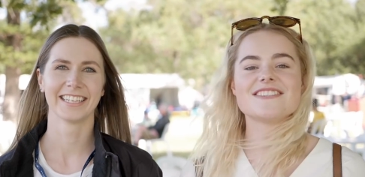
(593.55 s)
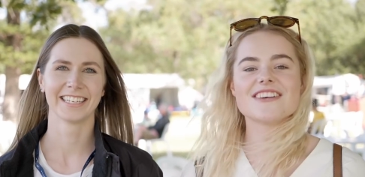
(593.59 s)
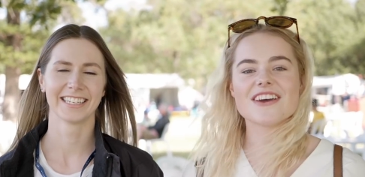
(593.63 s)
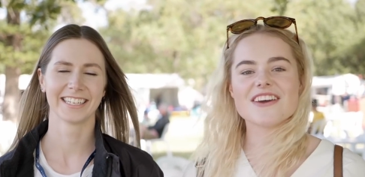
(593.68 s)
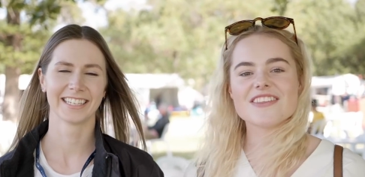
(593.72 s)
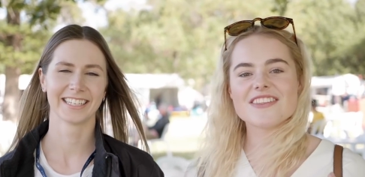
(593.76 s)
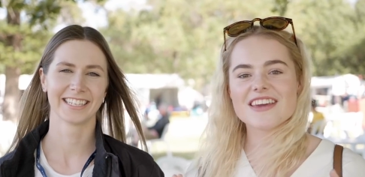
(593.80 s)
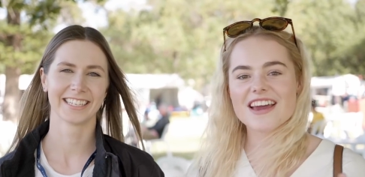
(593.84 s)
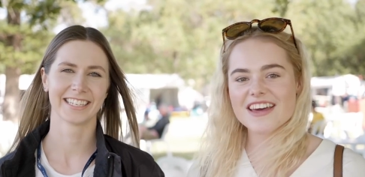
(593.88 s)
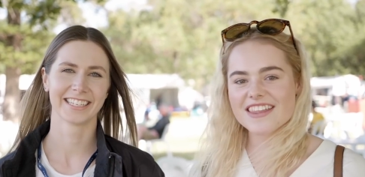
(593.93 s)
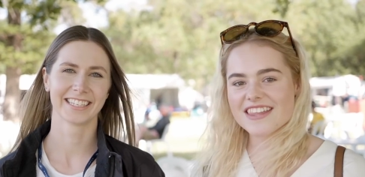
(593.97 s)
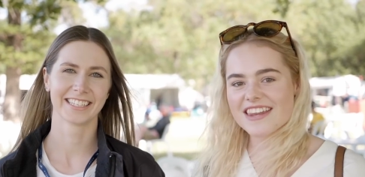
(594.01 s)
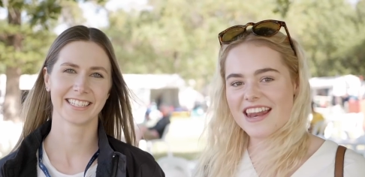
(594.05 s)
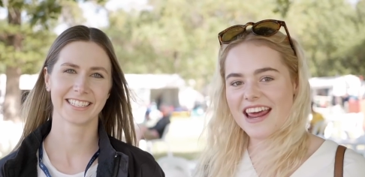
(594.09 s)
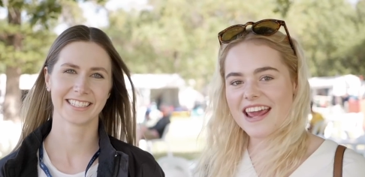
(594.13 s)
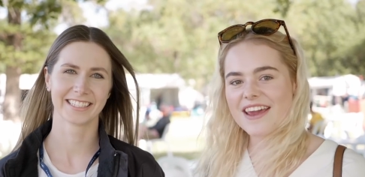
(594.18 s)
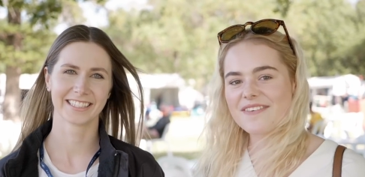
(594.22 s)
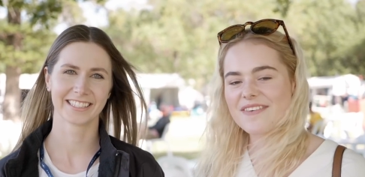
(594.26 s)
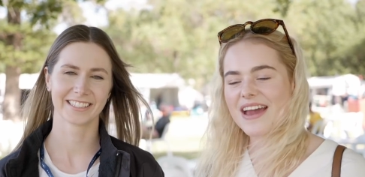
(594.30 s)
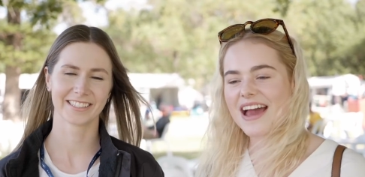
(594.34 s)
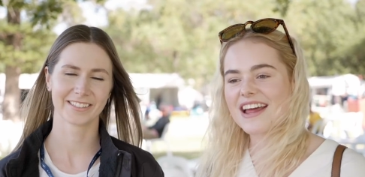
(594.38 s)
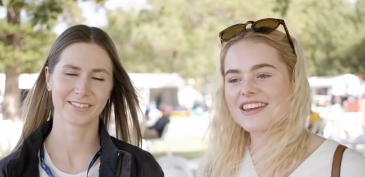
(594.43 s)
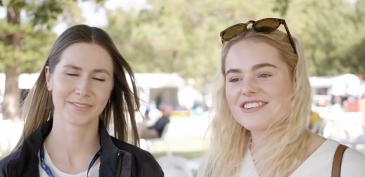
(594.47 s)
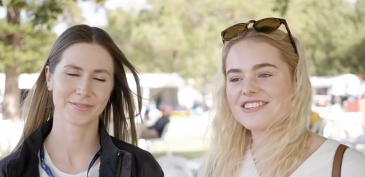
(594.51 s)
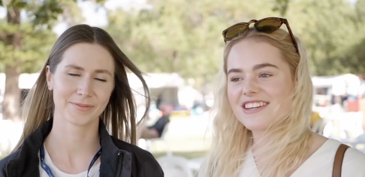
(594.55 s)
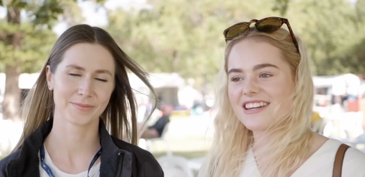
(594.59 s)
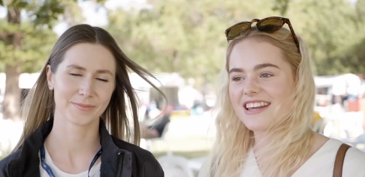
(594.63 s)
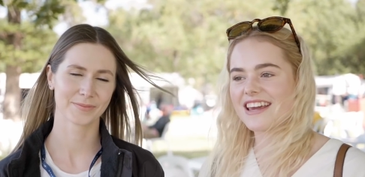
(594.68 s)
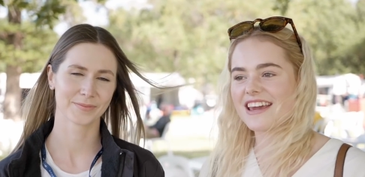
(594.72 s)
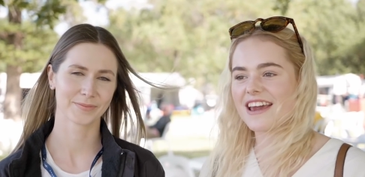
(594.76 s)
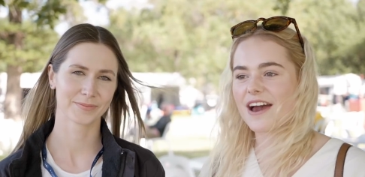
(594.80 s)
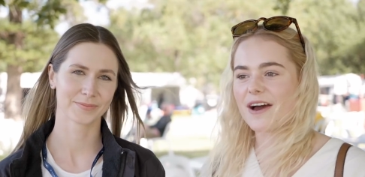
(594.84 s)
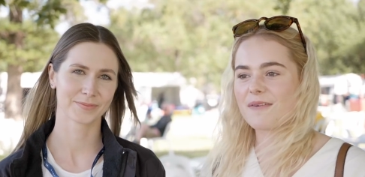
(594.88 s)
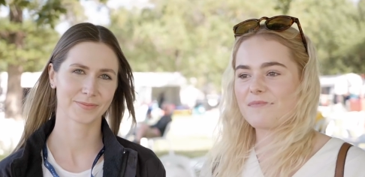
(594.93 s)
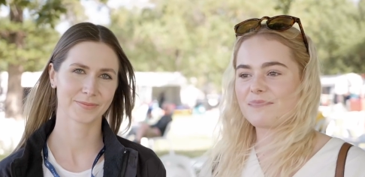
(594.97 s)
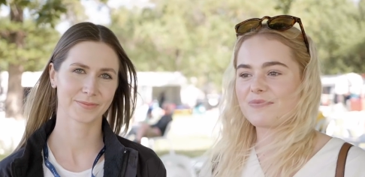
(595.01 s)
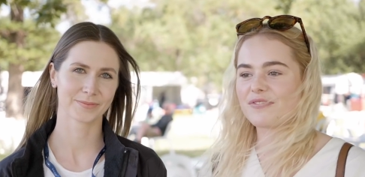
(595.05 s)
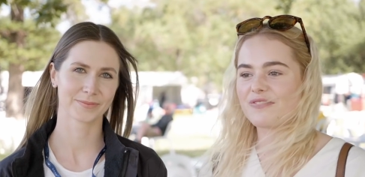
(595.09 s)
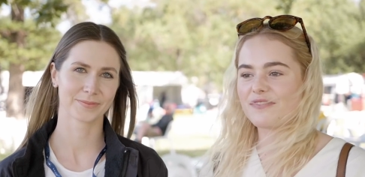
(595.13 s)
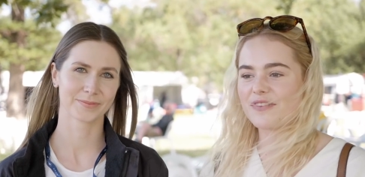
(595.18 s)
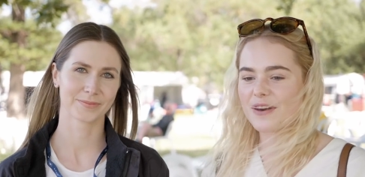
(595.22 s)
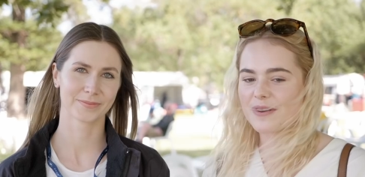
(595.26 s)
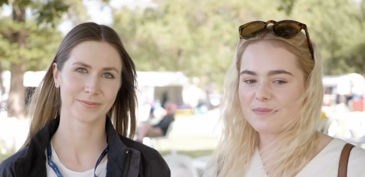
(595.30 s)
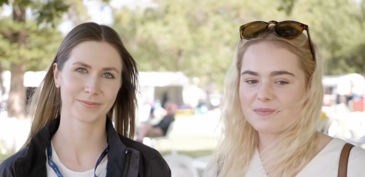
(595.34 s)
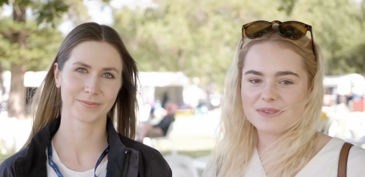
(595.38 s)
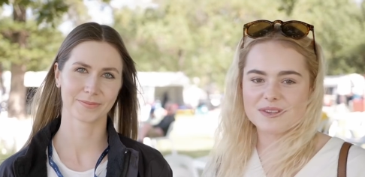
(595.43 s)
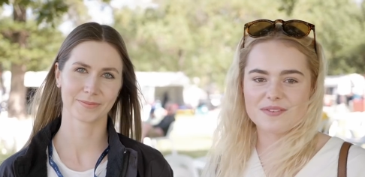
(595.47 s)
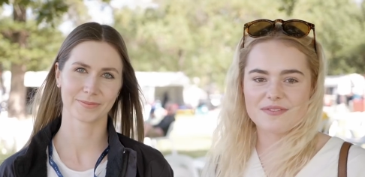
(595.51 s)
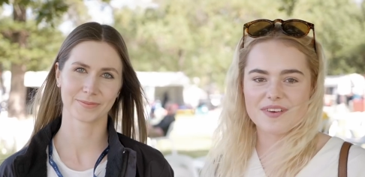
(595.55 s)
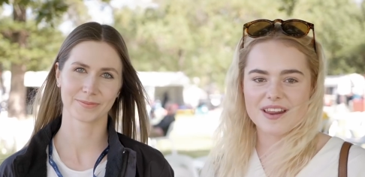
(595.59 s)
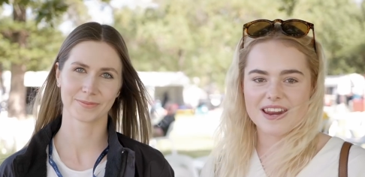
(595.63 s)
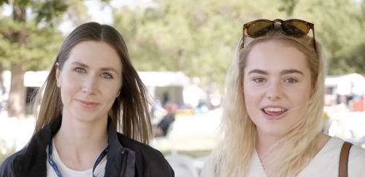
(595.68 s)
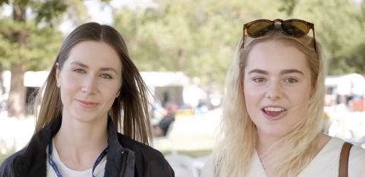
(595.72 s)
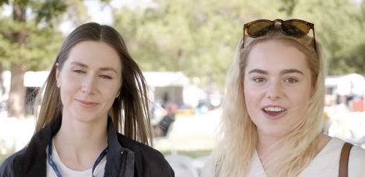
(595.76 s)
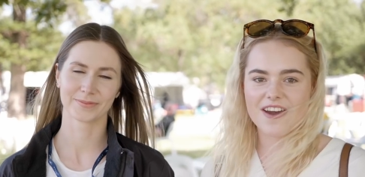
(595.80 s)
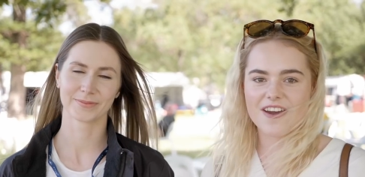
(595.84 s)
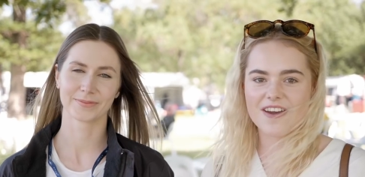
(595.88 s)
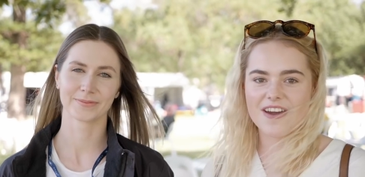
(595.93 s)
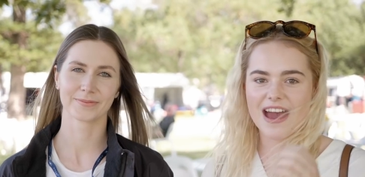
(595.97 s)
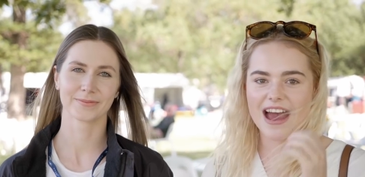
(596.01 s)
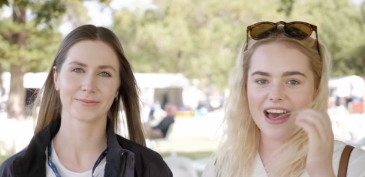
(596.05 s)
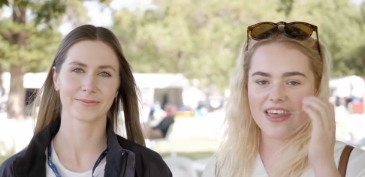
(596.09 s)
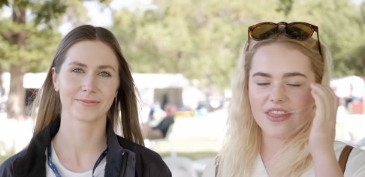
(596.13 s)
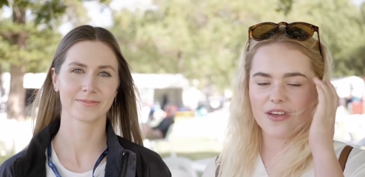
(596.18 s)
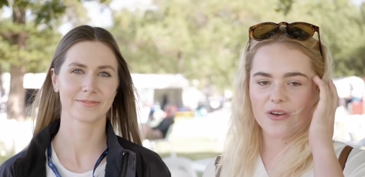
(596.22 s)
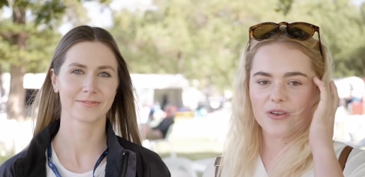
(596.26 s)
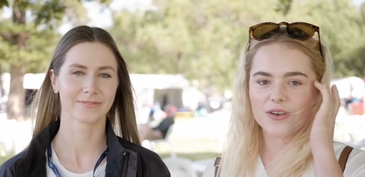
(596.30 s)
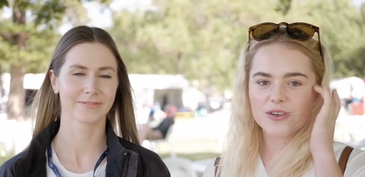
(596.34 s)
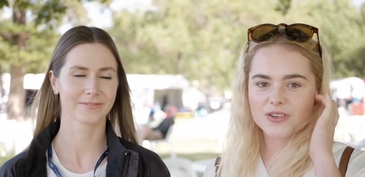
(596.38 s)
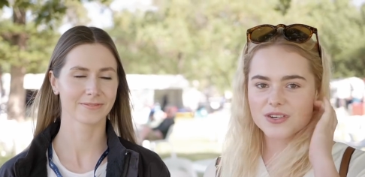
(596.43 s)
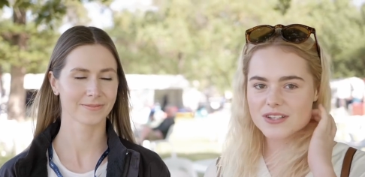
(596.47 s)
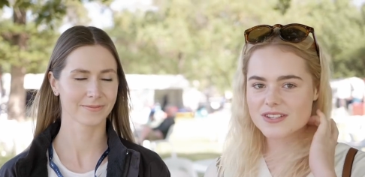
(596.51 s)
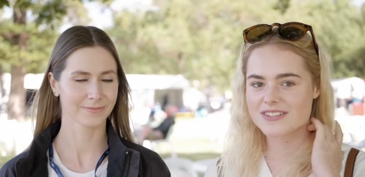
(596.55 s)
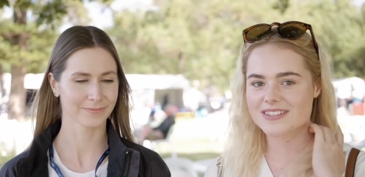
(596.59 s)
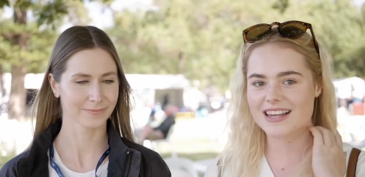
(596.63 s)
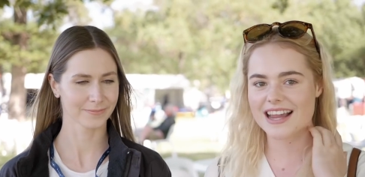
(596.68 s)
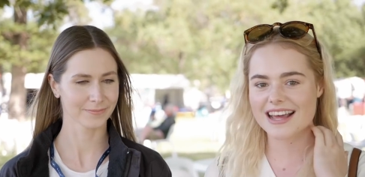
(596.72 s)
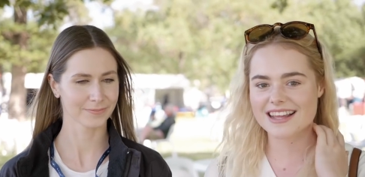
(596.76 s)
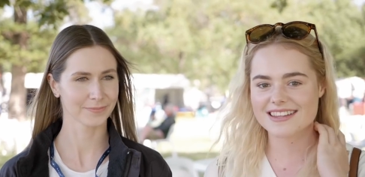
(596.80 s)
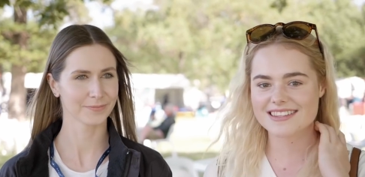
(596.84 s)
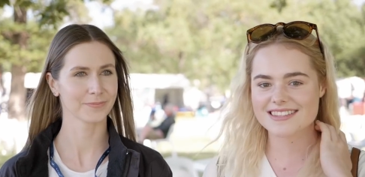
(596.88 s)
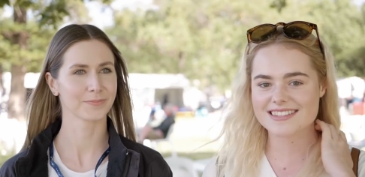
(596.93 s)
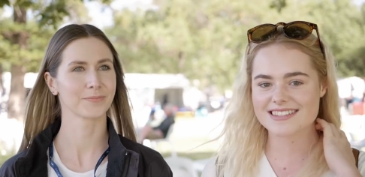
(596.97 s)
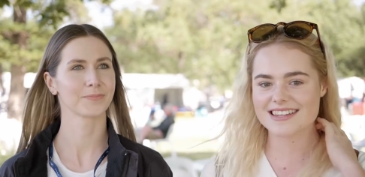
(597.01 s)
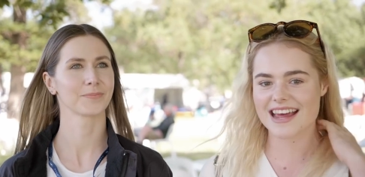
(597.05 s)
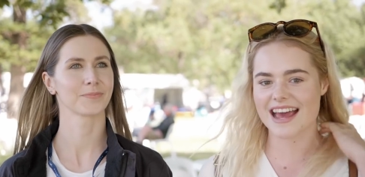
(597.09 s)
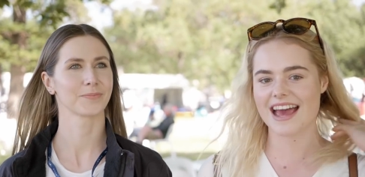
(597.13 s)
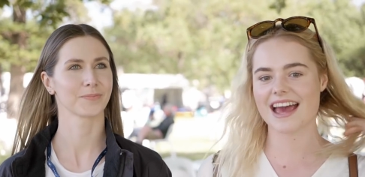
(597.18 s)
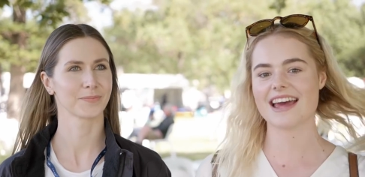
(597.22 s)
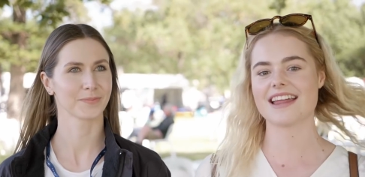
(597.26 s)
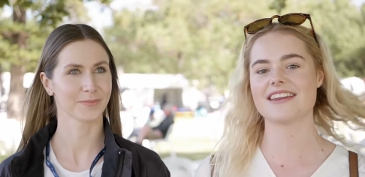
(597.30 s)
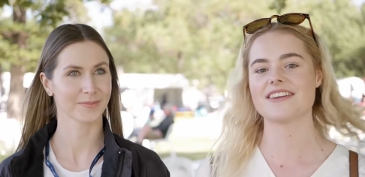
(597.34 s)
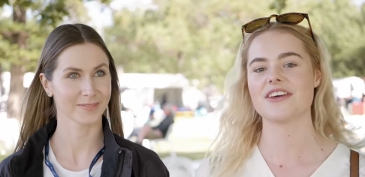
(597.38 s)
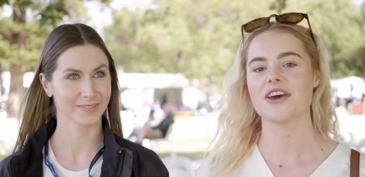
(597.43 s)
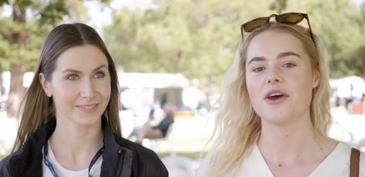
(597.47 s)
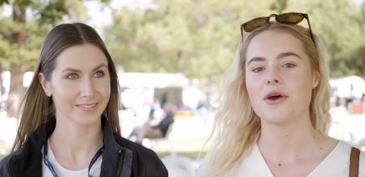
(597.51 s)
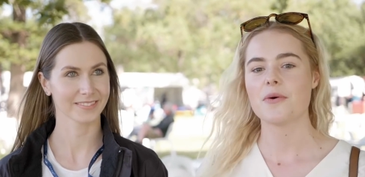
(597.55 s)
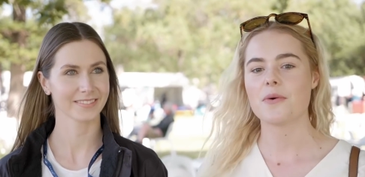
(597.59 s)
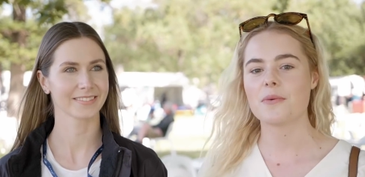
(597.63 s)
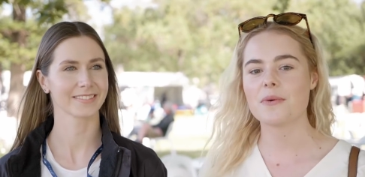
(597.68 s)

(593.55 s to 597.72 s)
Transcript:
Speaker 1: so the other day we actually um, filmed a video at the Horseland stand.